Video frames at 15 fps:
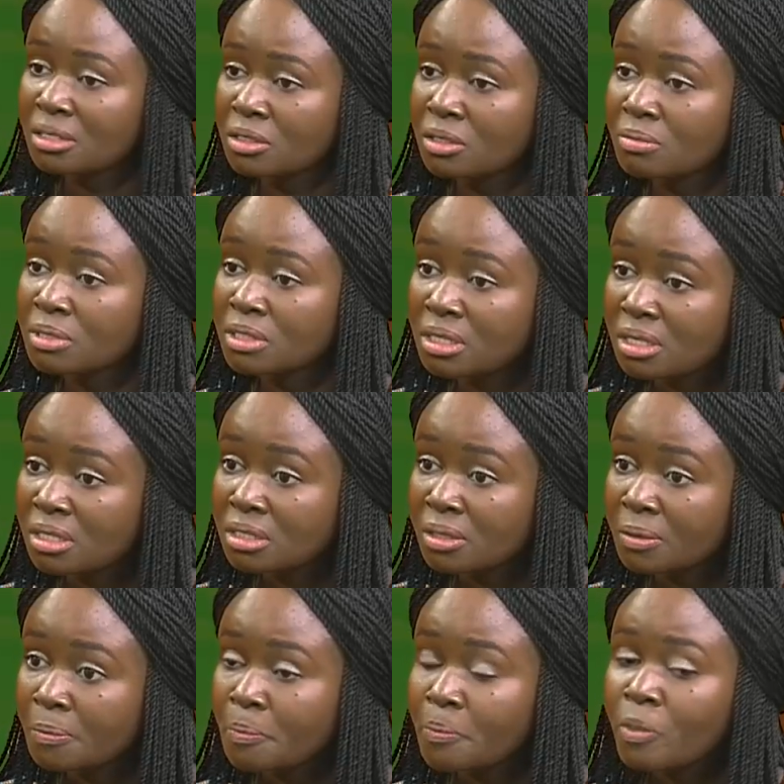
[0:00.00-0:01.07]
some states.
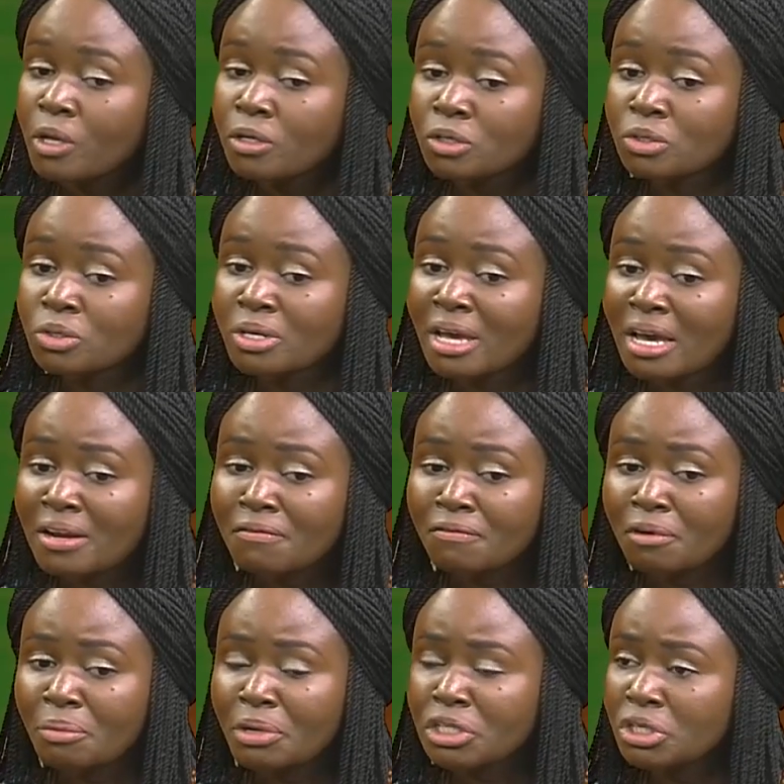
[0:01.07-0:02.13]
So to get
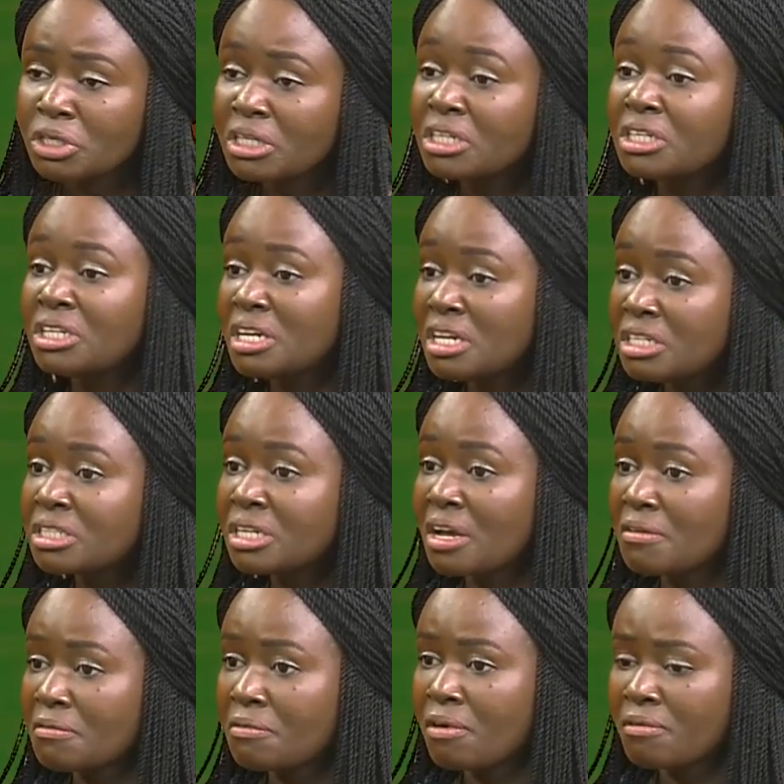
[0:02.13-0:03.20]
information, the danger
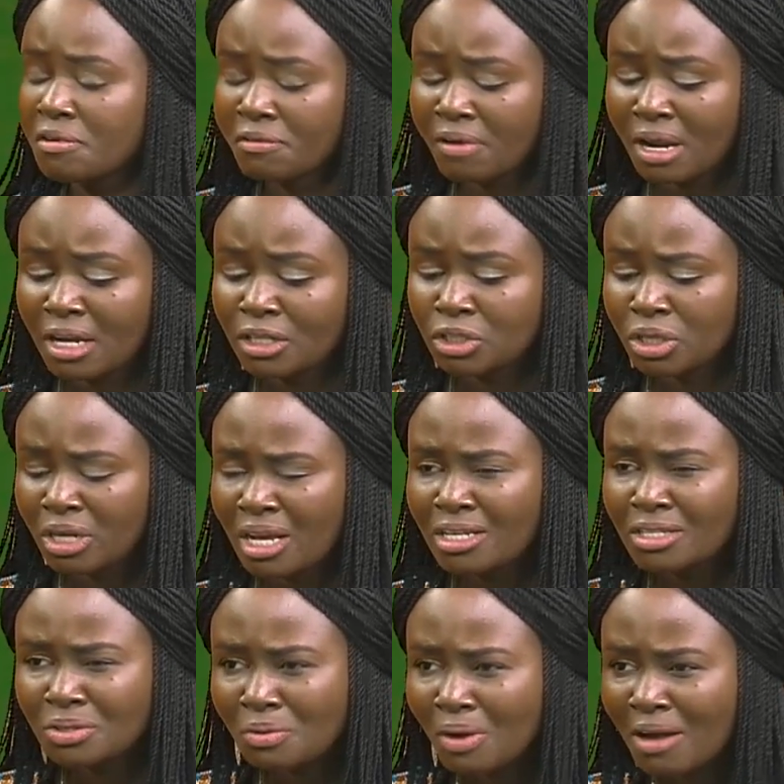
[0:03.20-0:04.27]
involved, the fact that
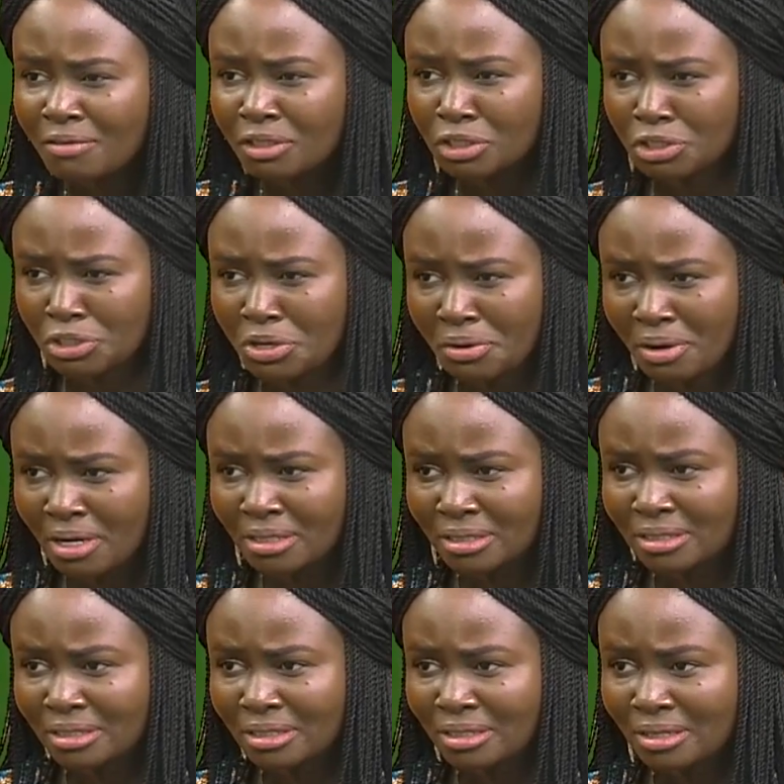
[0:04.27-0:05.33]
journalists don't have
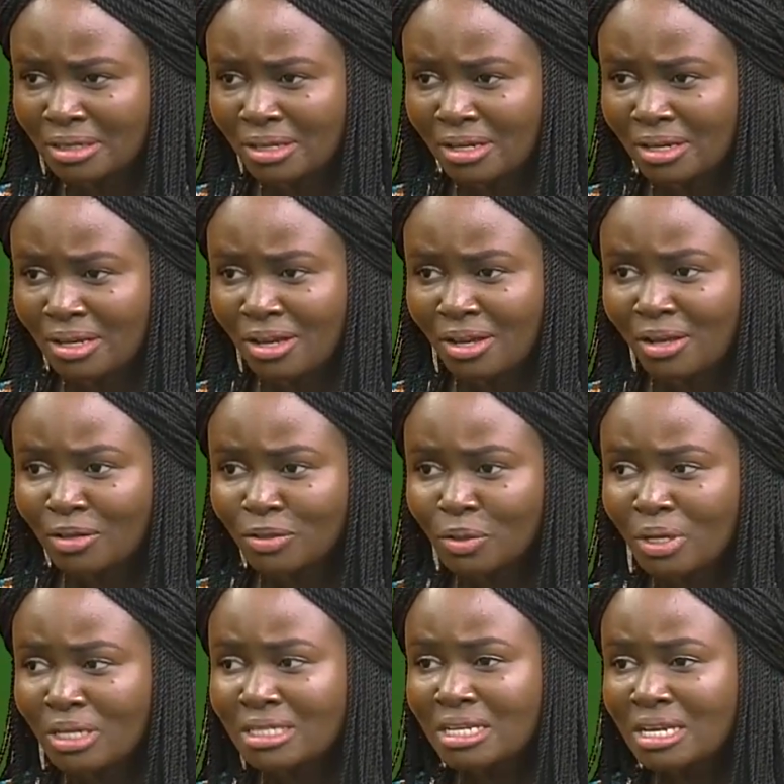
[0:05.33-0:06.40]
insurance. Mm. So
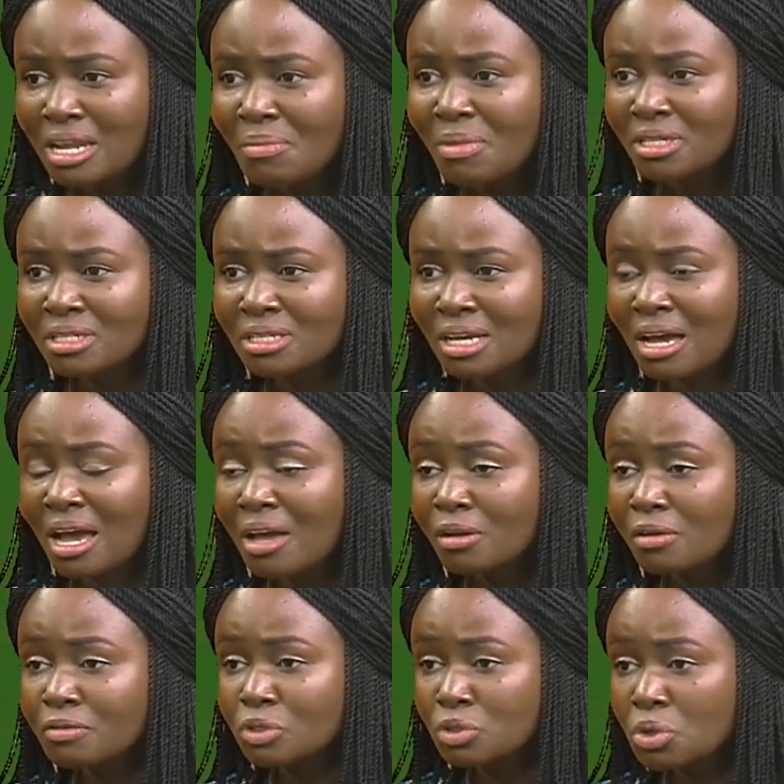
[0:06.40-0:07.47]
it limits the kind
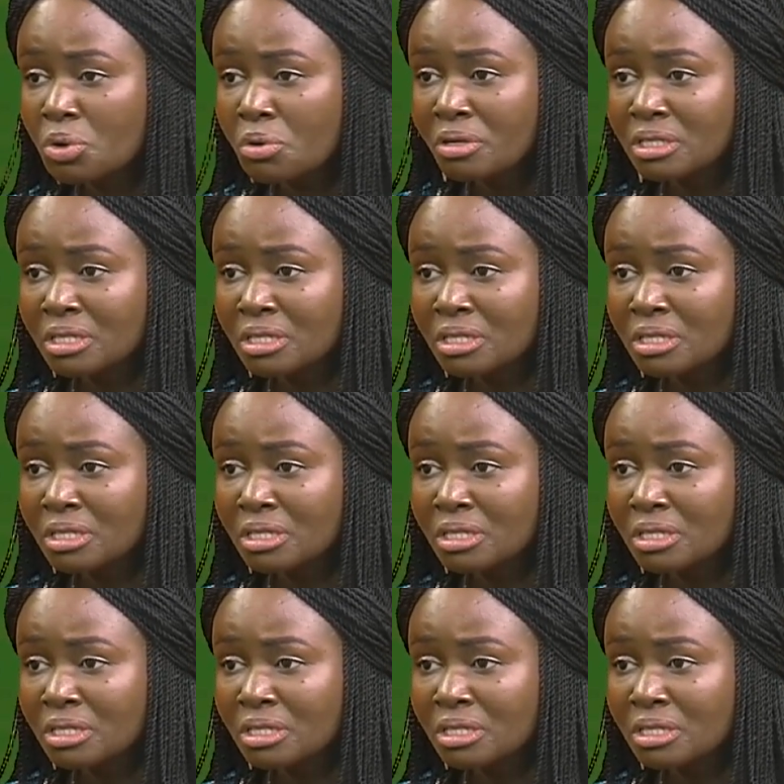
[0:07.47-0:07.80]
of stories